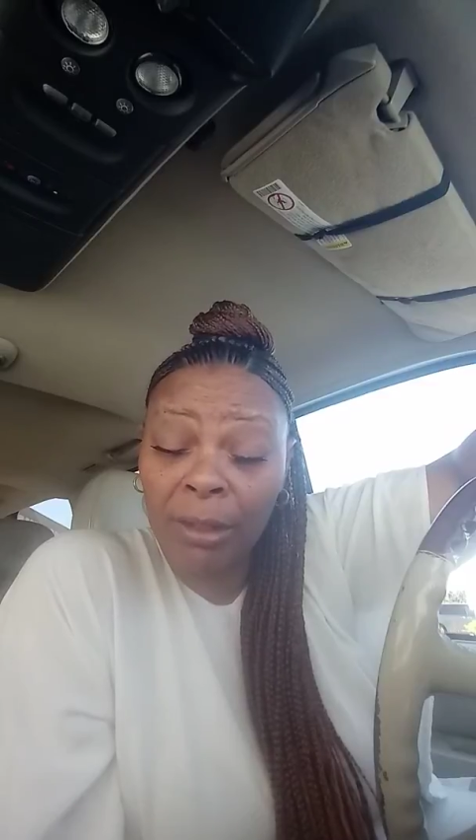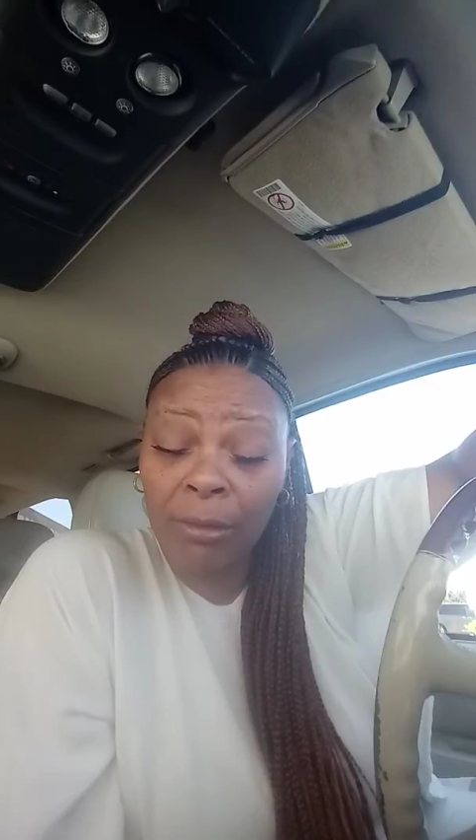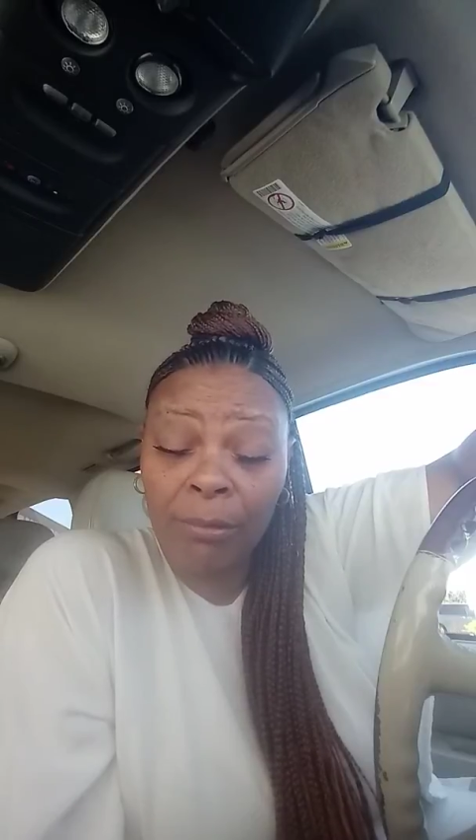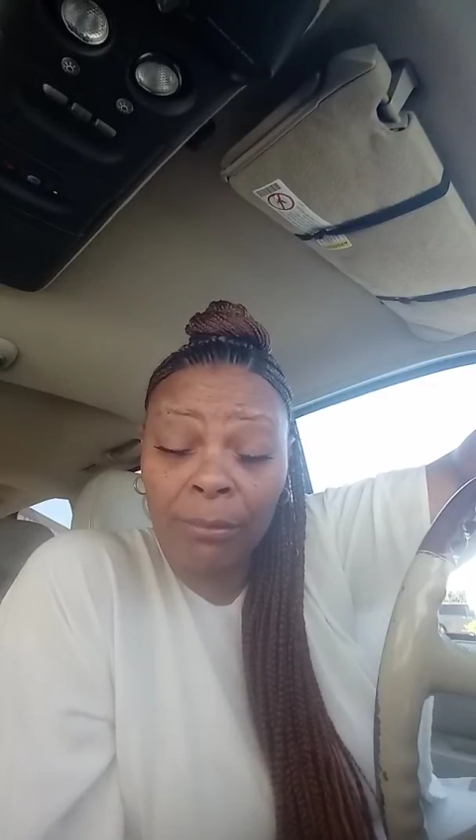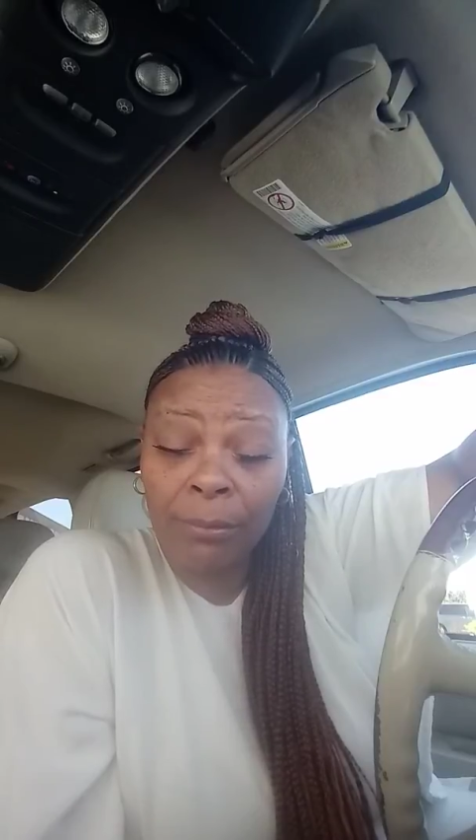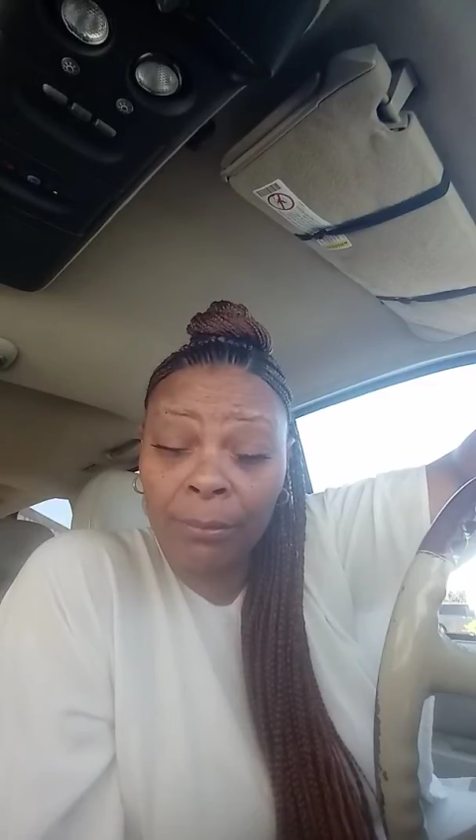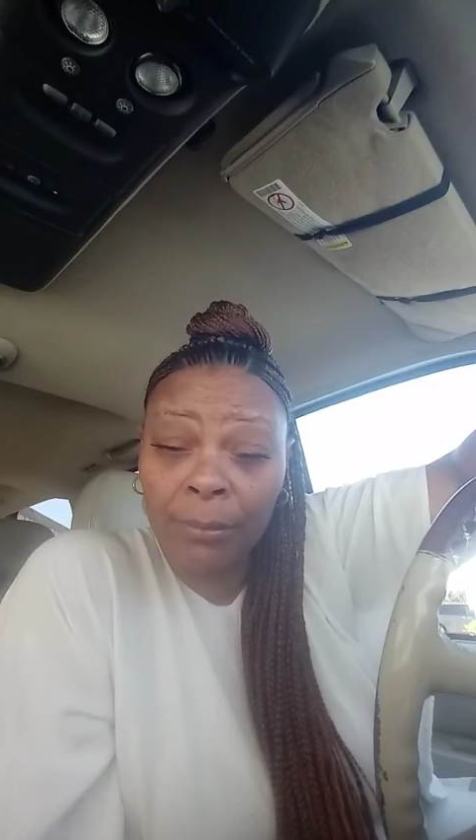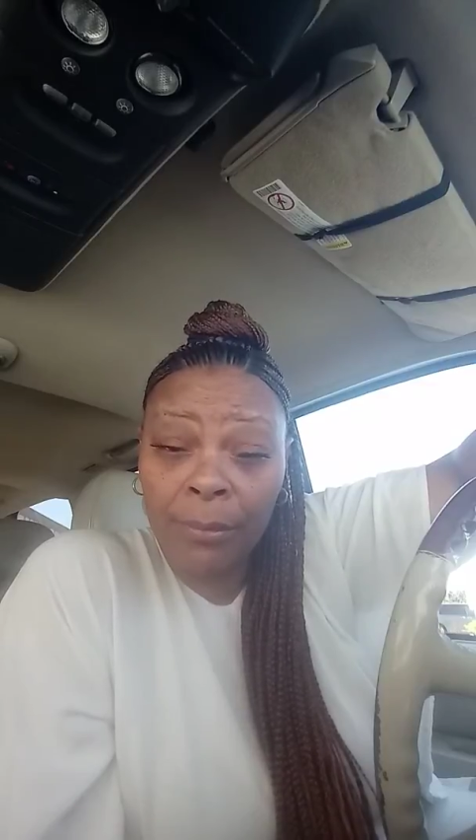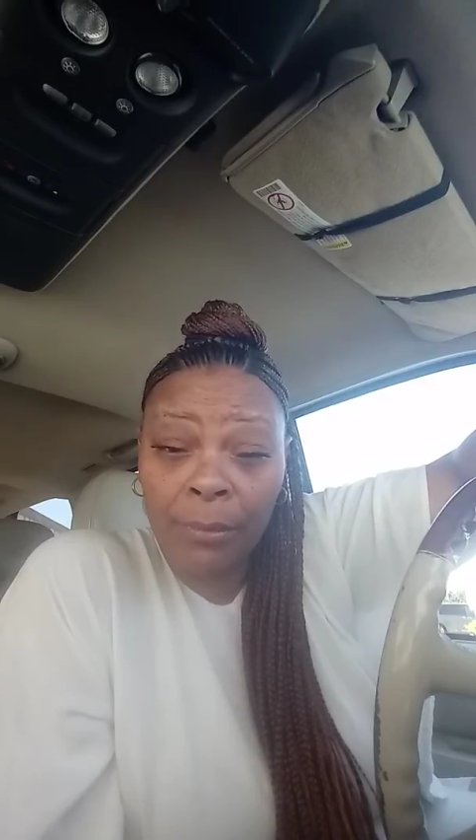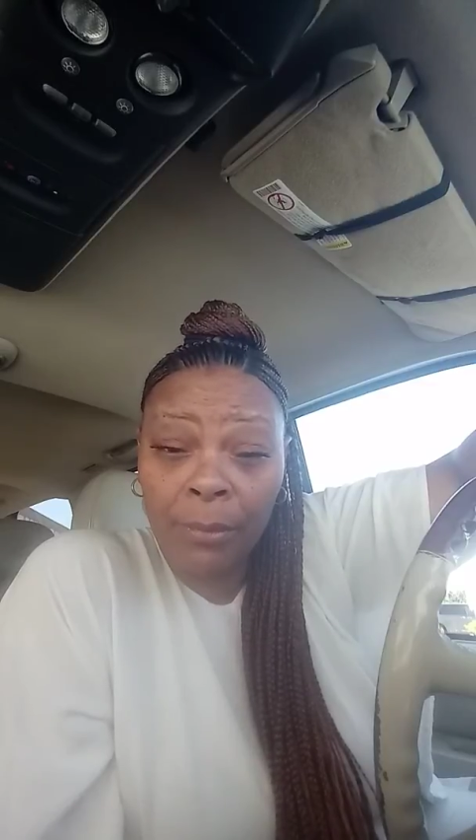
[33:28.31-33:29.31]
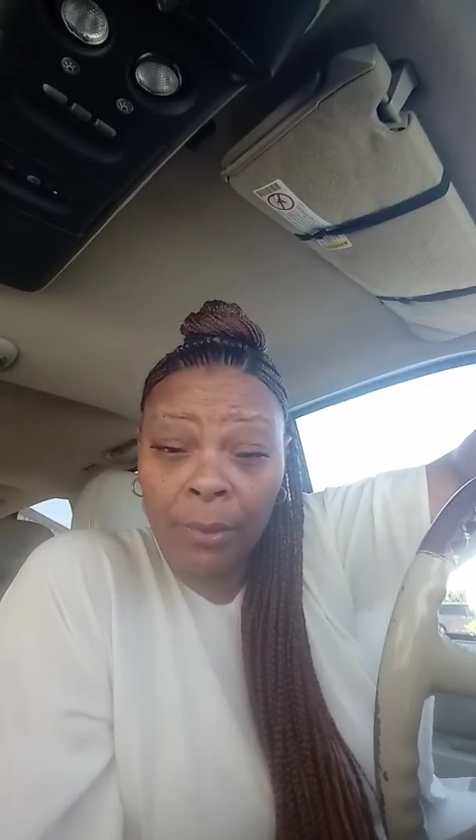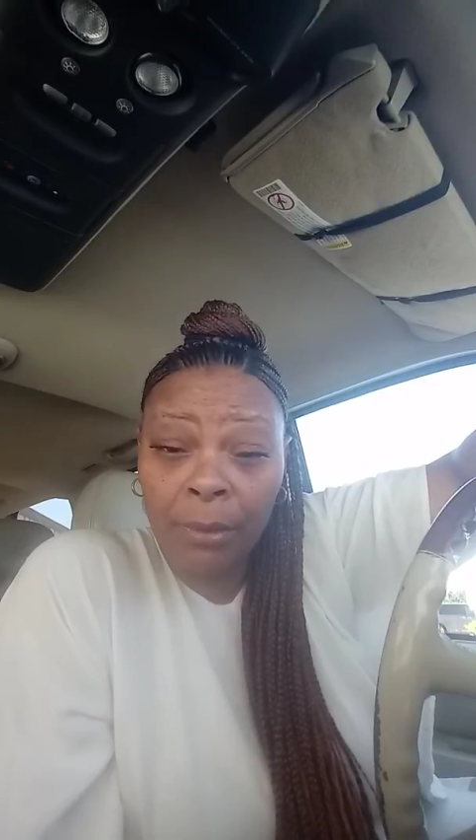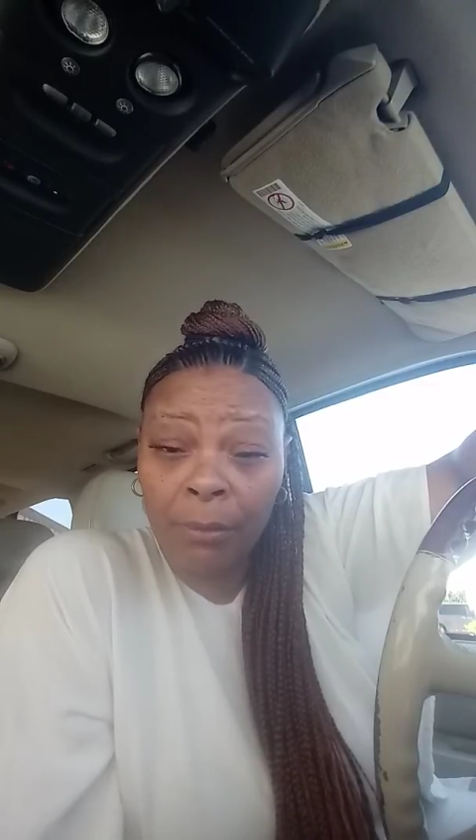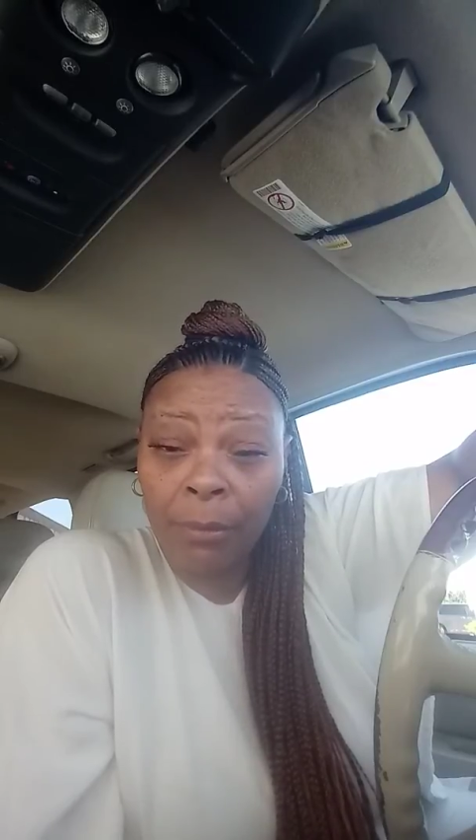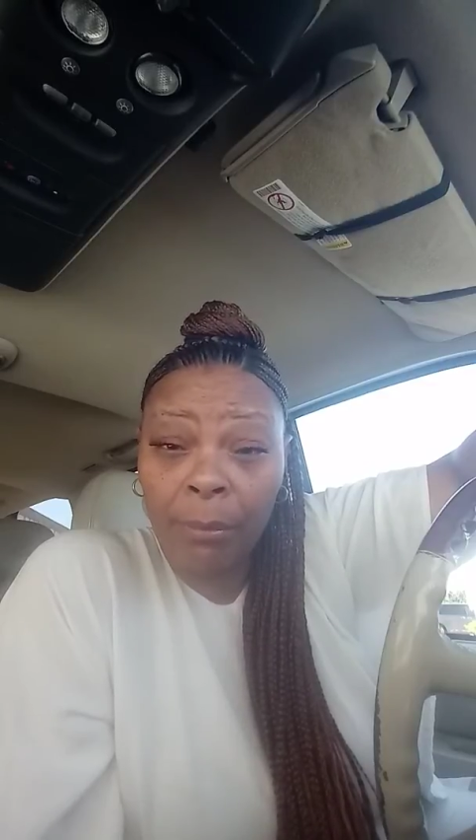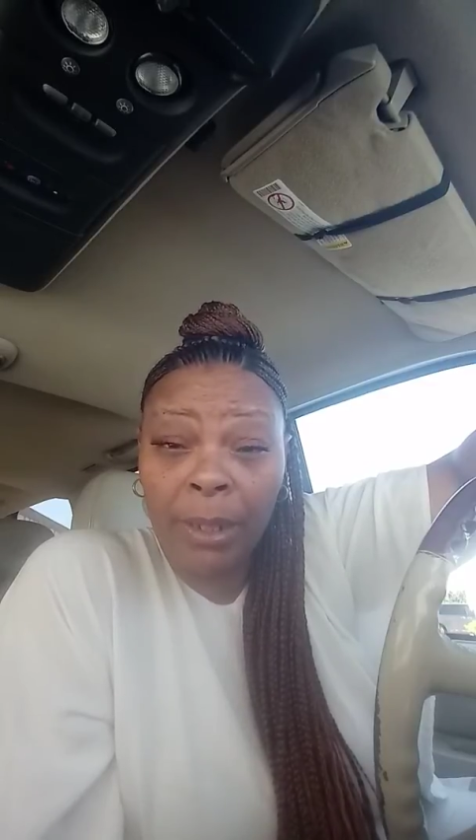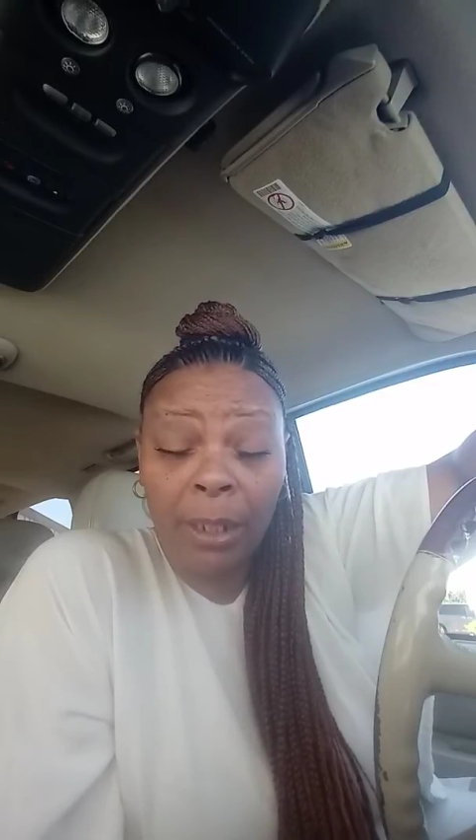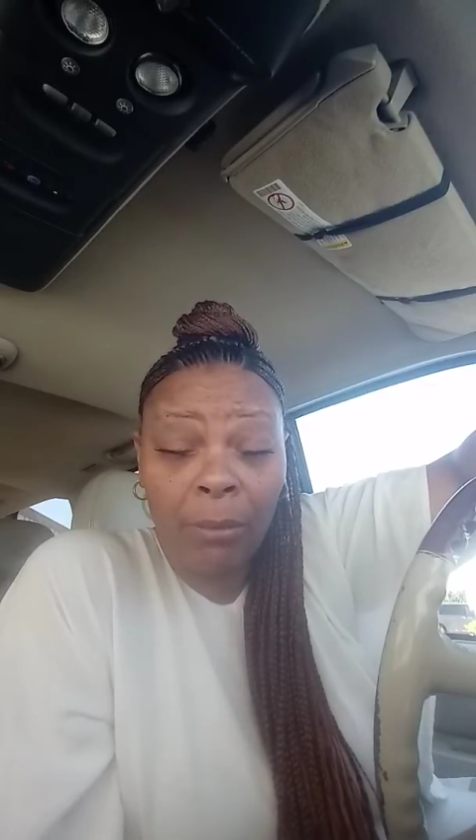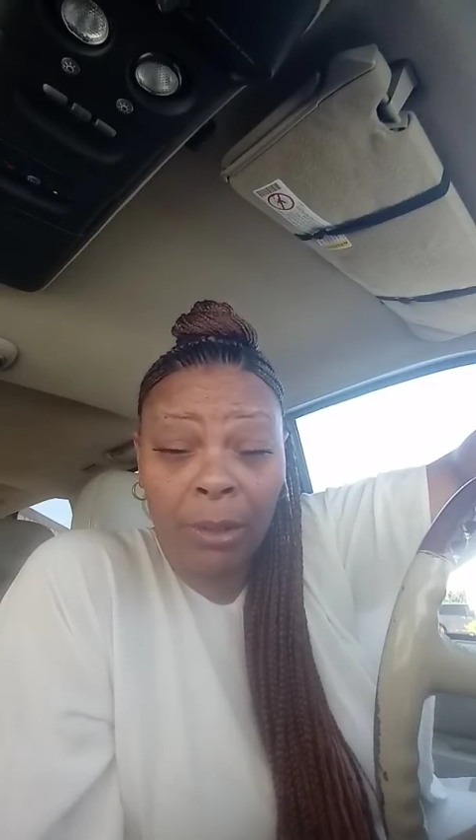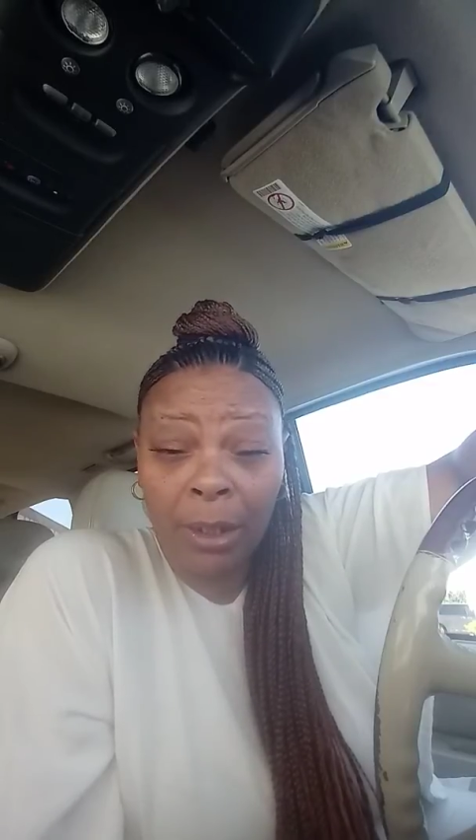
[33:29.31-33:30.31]
Love does not mean we some
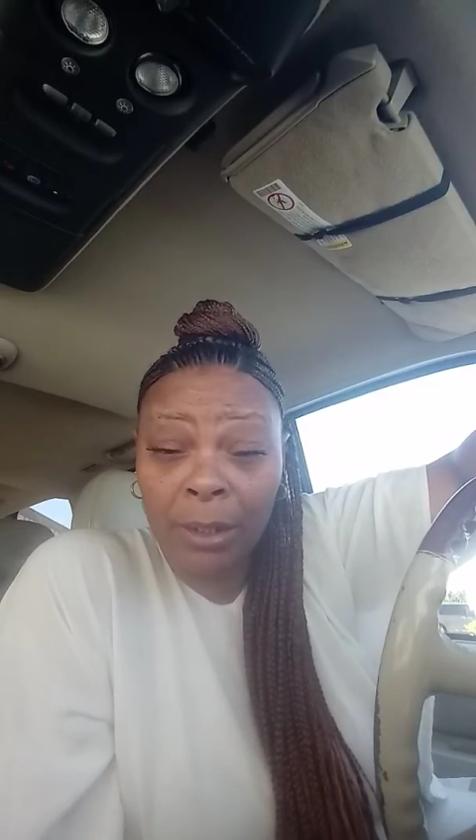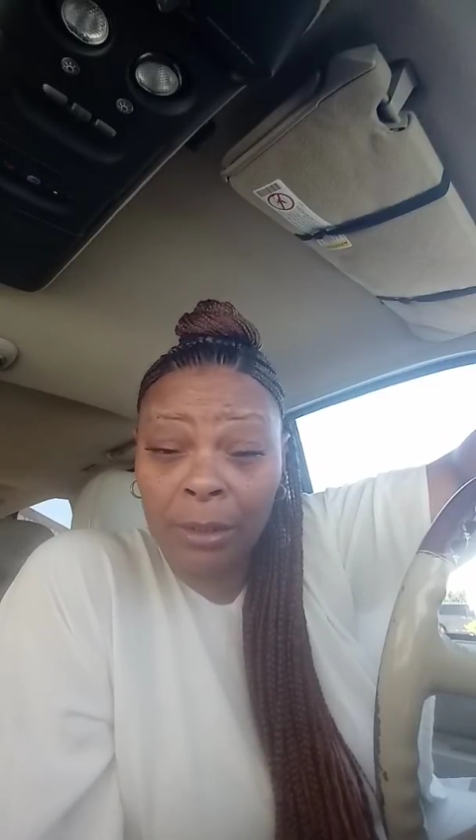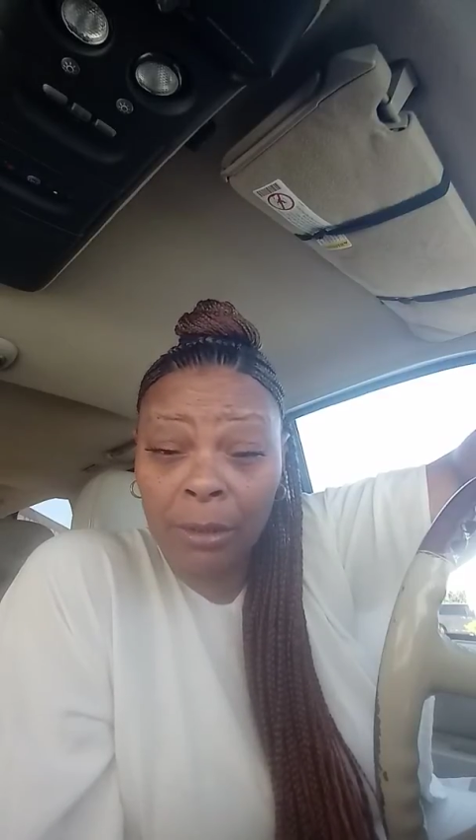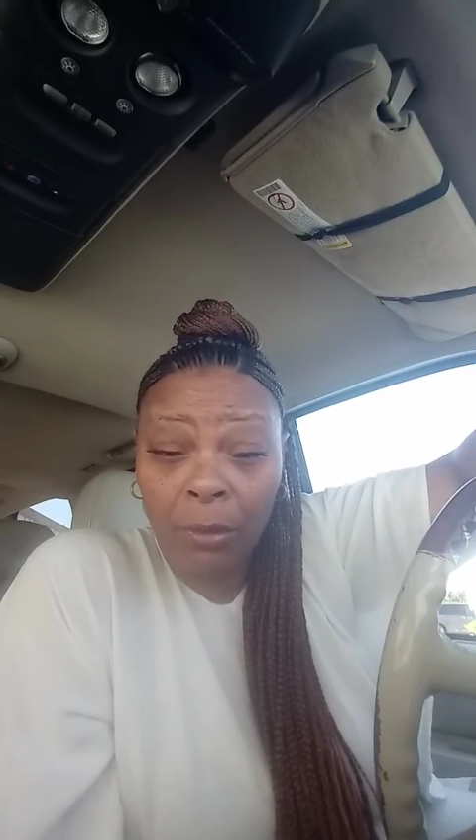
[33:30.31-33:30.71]
punks.